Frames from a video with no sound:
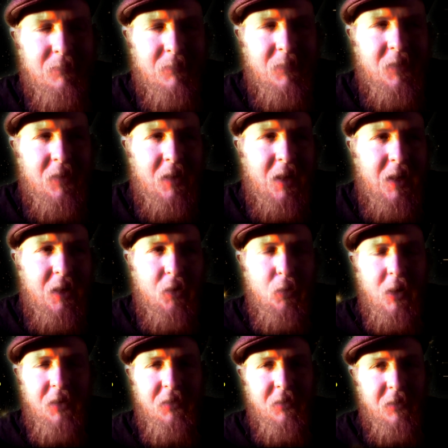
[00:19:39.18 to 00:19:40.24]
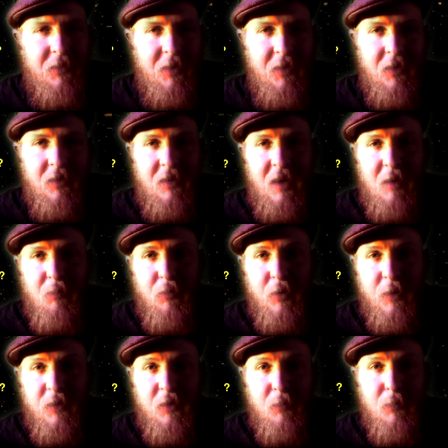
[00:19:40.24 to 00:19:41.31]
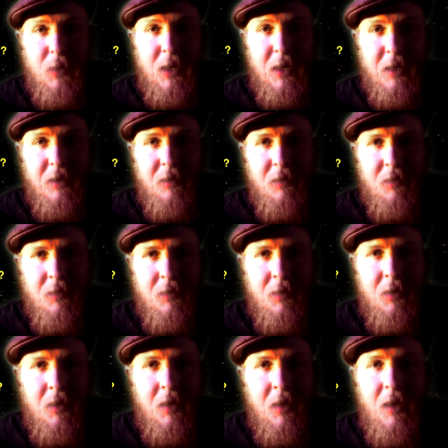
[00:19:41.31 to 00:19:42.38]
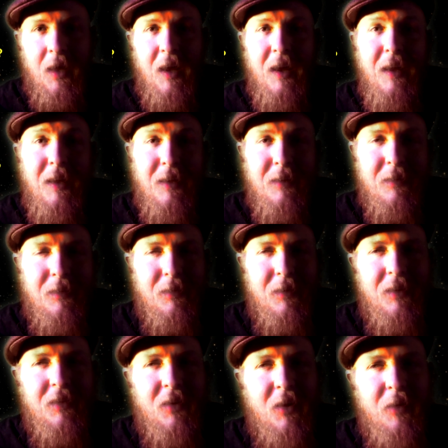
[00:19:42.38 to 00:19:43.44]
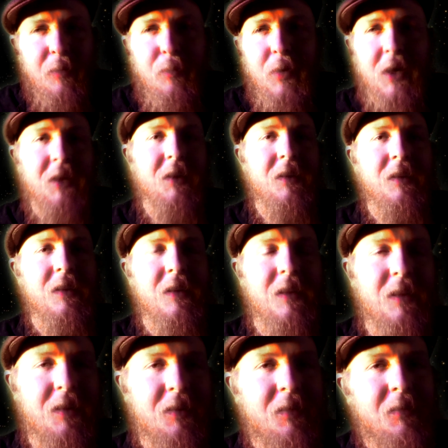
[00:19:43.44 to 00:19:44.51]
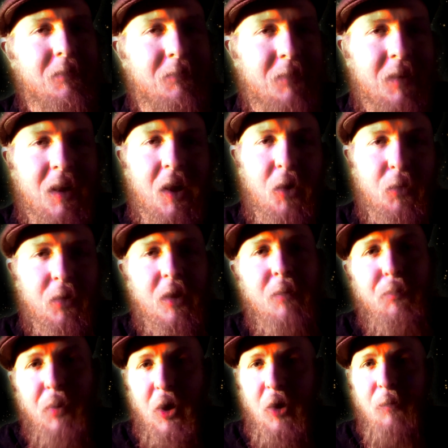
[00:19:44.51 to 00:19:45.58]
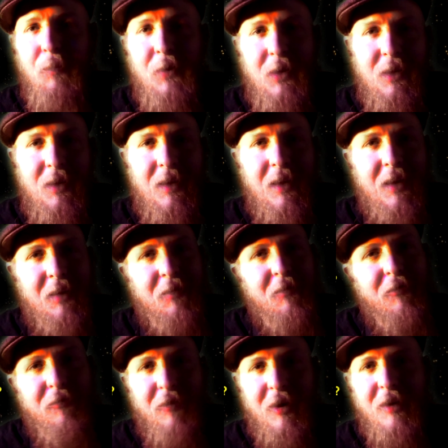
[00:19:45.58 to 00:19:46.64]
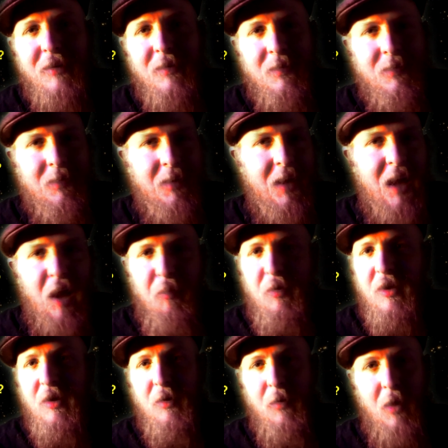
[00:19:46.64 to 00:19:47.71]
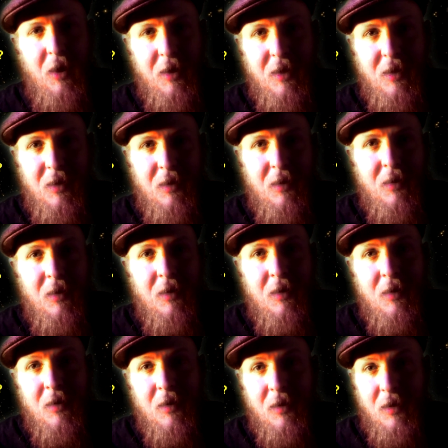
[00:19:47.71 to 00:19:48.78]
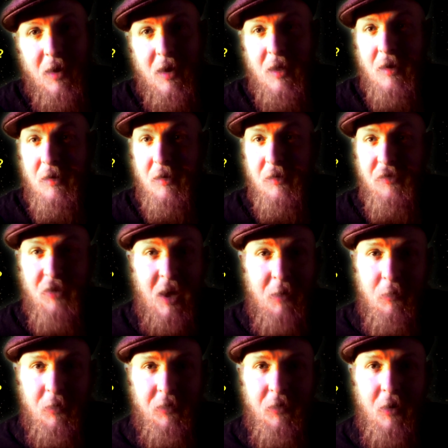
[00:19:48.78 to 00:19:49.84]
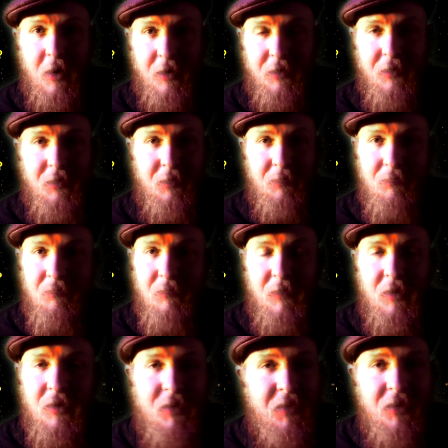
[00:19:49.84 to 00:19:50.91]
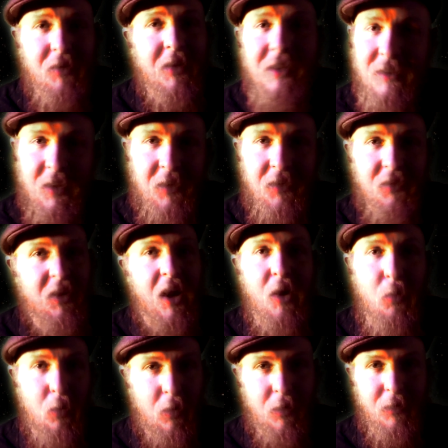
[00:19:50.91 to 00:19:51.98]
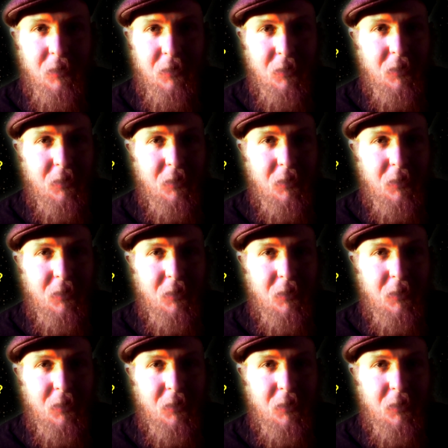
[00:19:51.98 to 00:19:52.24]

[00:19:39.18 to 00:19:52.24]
It's the kind of questions that this game brings to mind, and it's all embedded in a really pulpy and fun, happy-go-lucky kind of genre sauce. You still get to Star Wars.